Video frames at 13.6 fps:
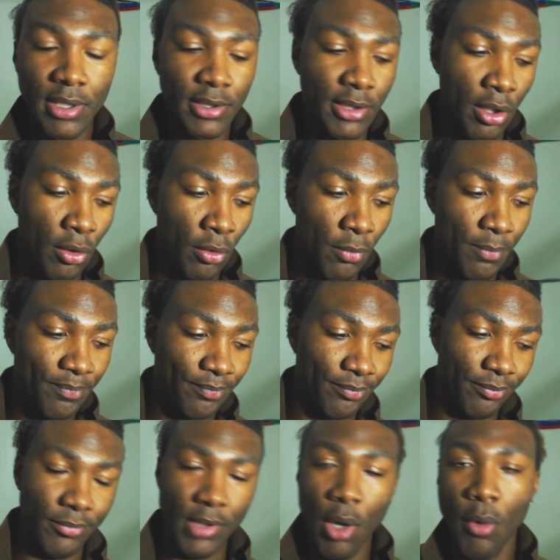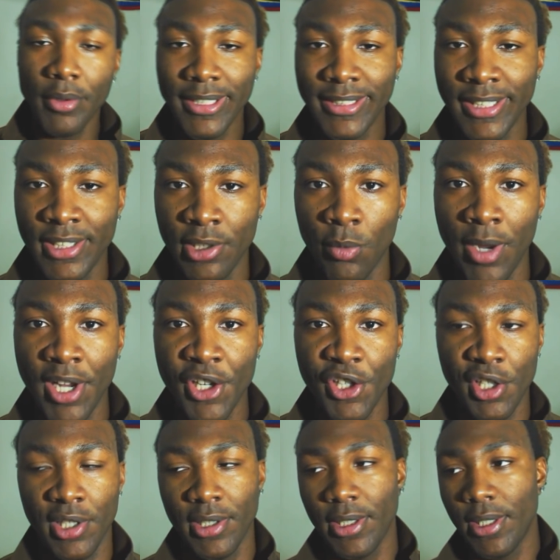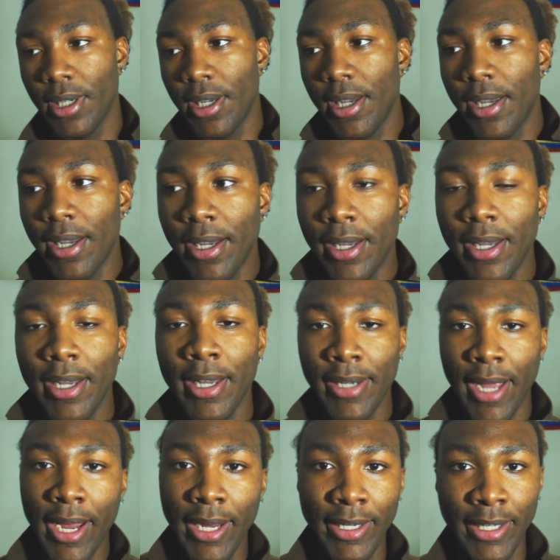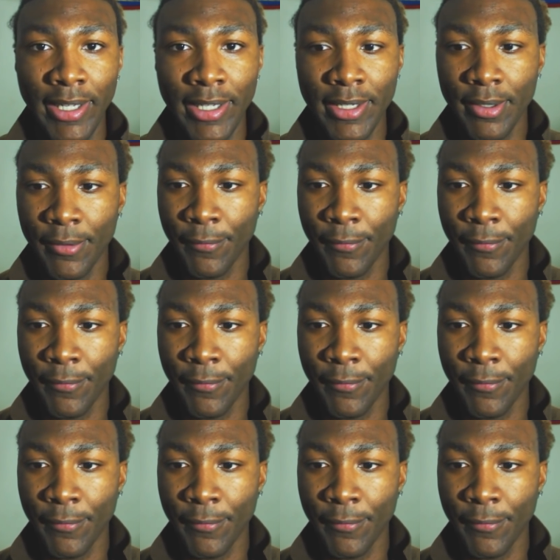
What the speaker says: So, knowing the situation in Haiti